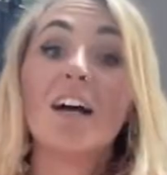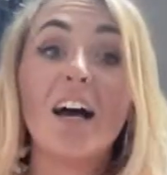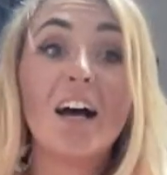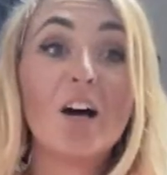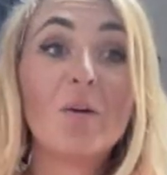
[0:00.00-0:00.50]

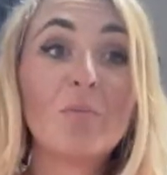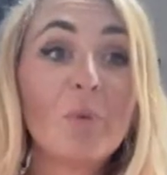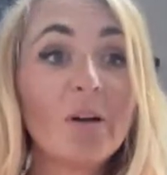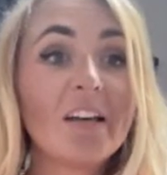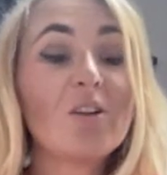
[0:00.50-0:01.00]

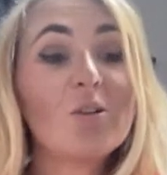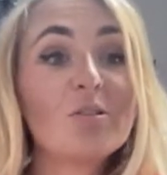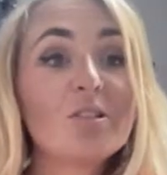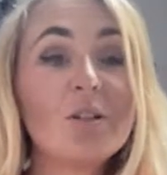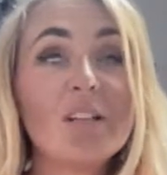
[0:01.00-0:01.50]
But yeah, you
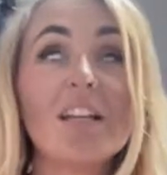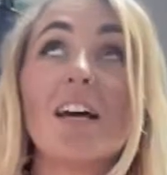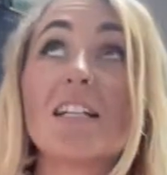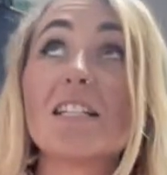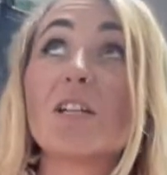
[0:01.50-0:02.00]
can tune in
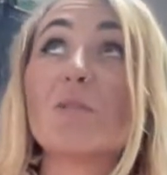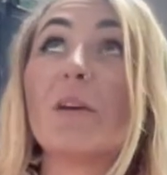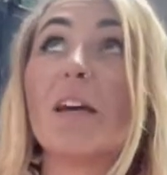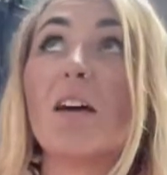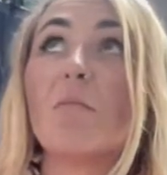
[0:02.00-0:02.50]
at 6
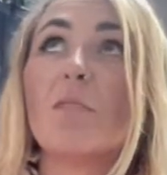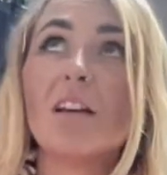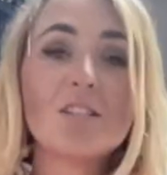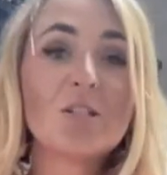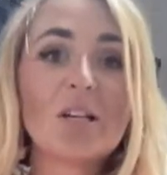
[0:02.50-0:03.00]
p.m.
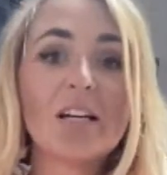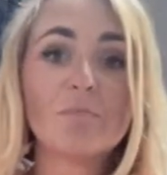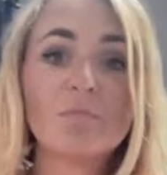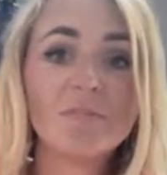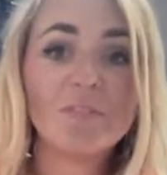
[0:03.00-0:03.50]
Eastern
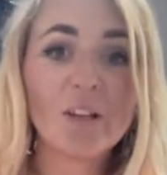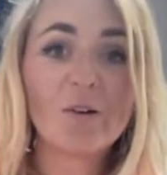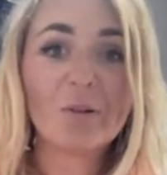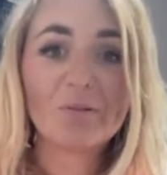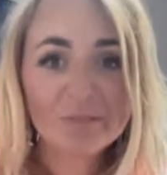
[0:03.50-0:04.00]
time for that one.